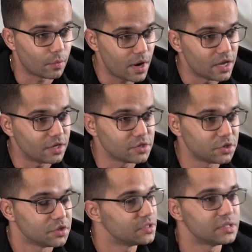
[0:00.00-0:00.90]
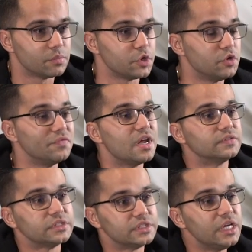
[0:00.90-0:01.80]
ready, because you're going to see something you've
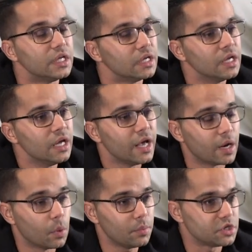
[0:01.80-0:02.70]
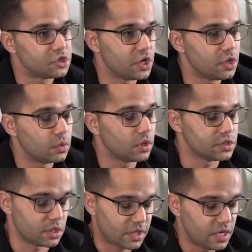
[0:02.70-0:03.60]
never seen. And I want to be as genuine and
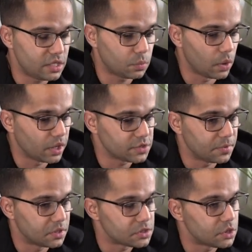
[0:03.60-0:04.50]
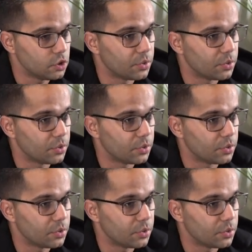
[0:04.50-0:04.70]
as authentic while I explain this to you,